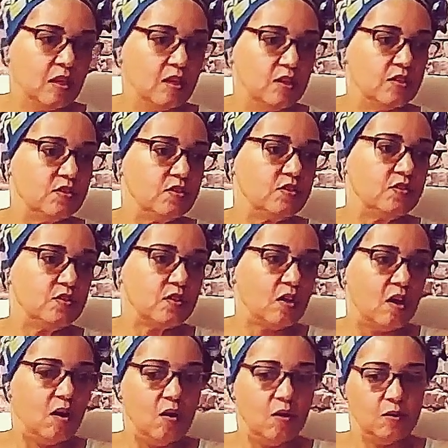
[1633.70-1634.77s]

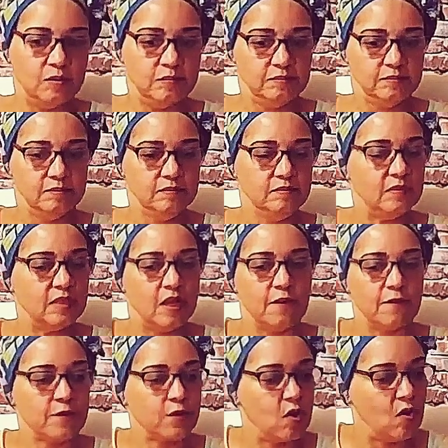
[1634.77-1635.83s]
So,
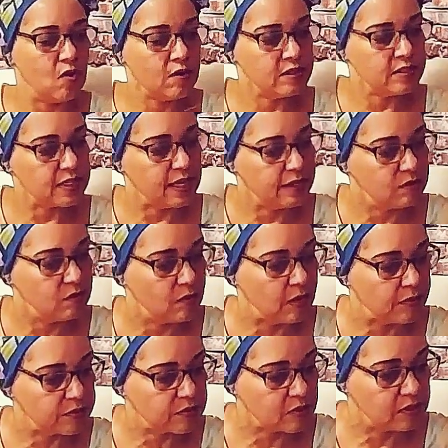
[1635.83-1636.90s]
of course, I knew
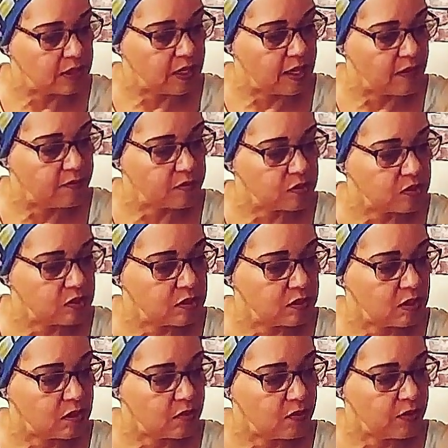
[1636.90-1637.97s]
I was going to have
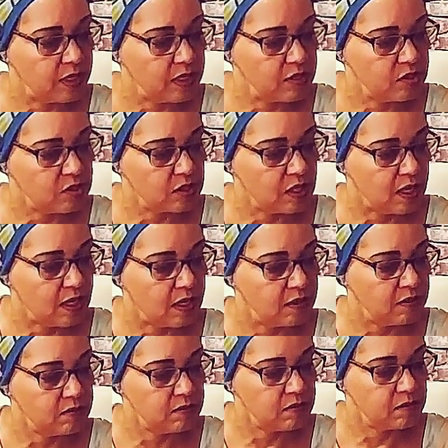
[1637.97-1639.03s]
a
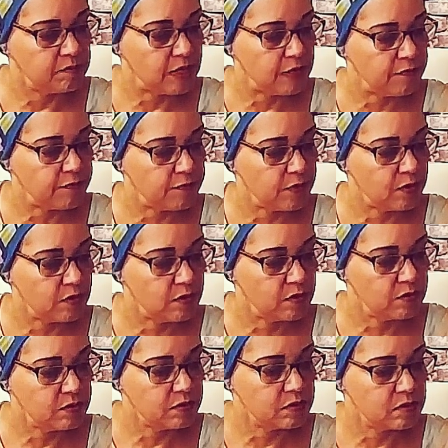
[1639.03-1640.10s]
grandchild. My
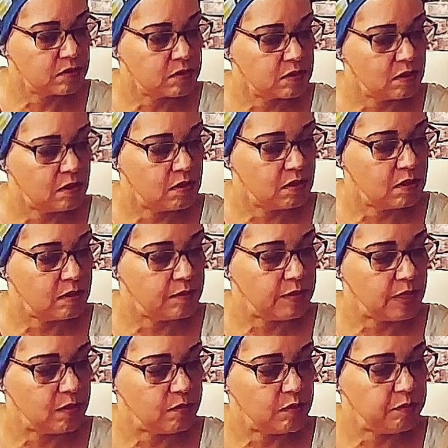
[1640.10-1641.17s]
first,
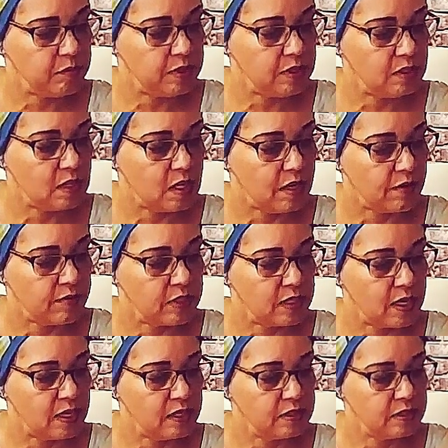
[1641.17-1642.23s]
that would be
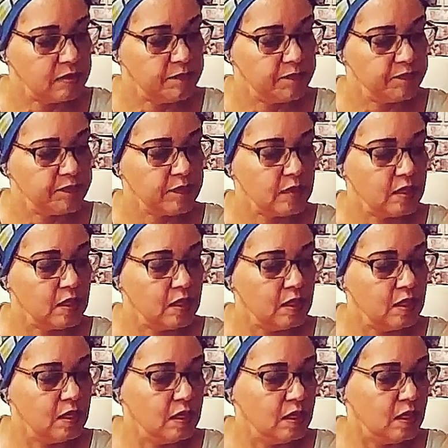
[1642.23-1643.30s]
Ariana.
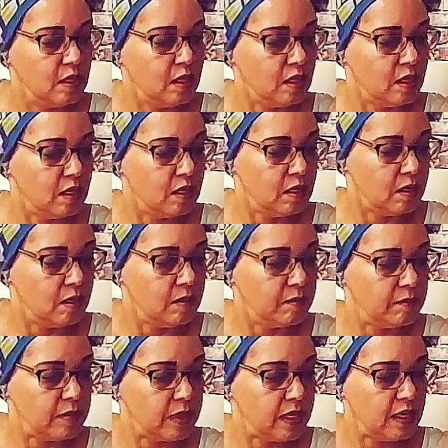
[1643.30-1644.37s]

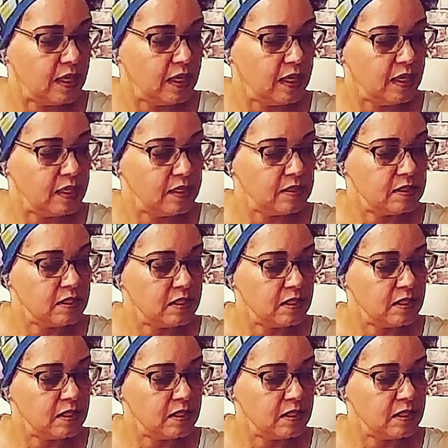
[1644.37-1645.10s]
And